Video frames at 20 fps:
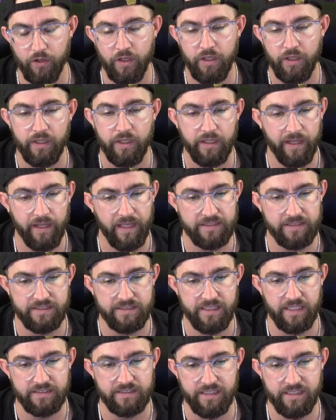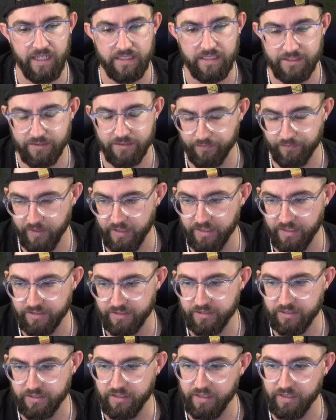next, next, next, finish.
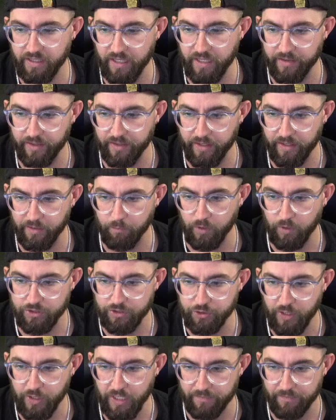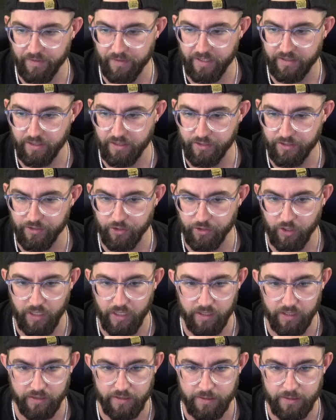And then once you have that done, you're caught
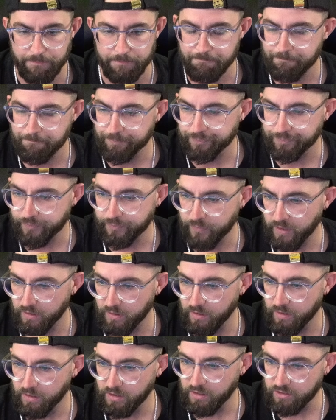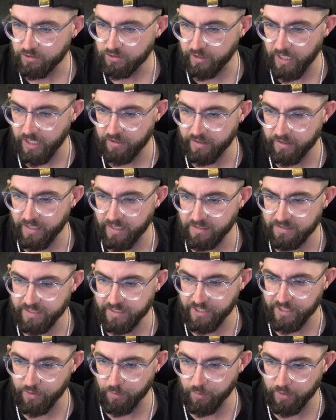up. So now the next thing
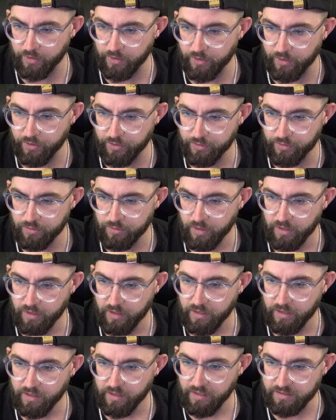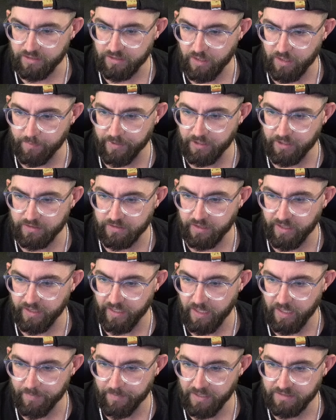you want to do is come here to the
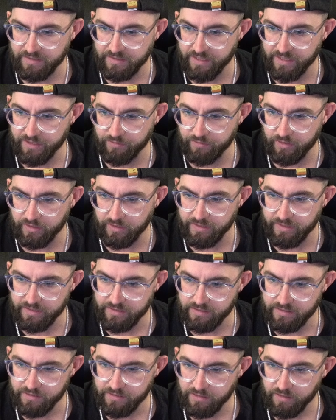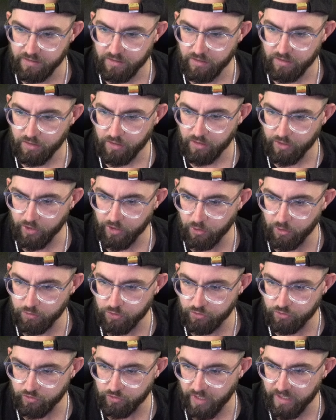MXT release. You're going to
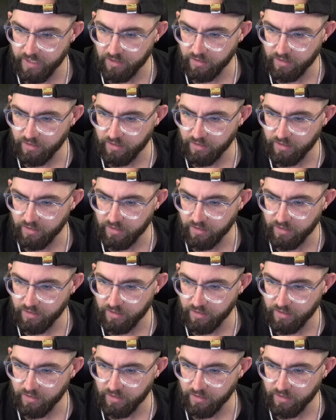right click